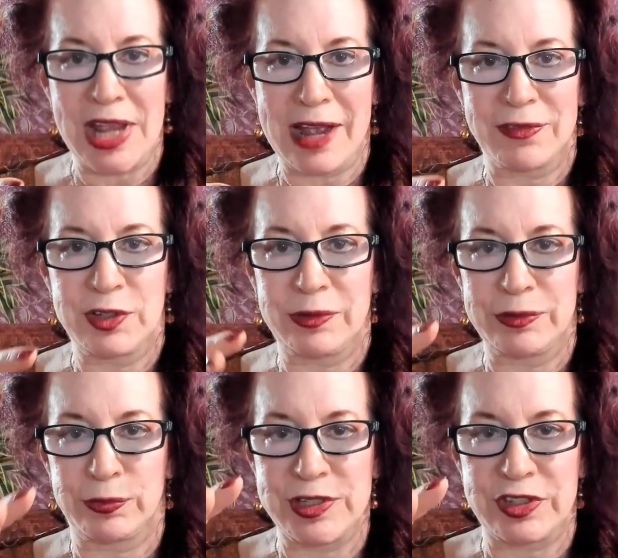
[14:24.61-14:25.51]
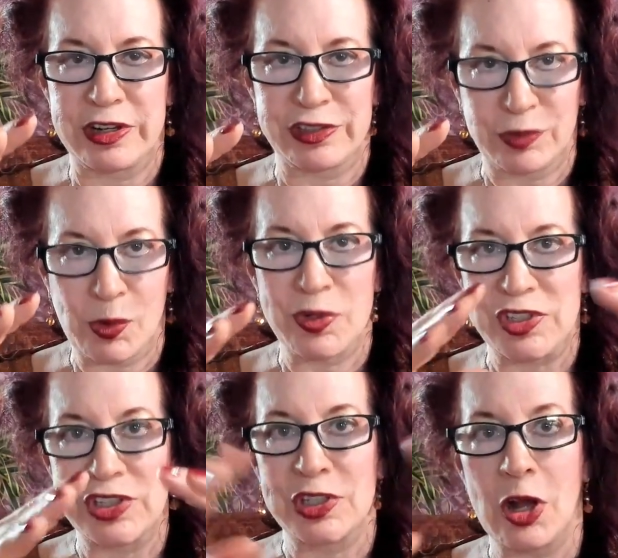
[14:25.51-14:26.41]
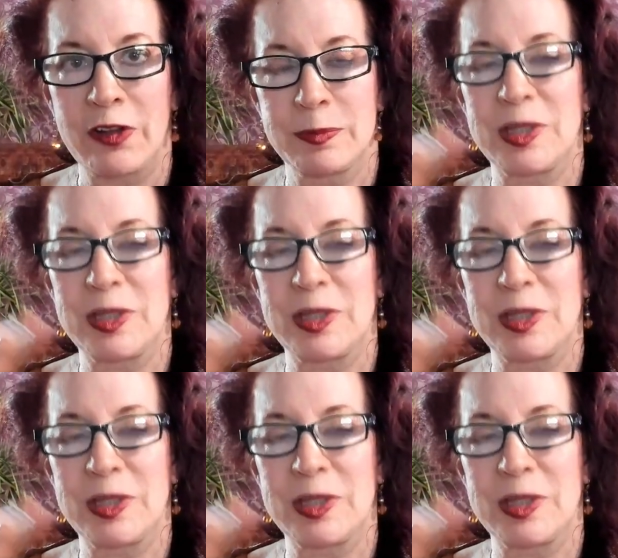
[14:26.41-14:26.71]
Hafner and Friston is, of course, dissolved,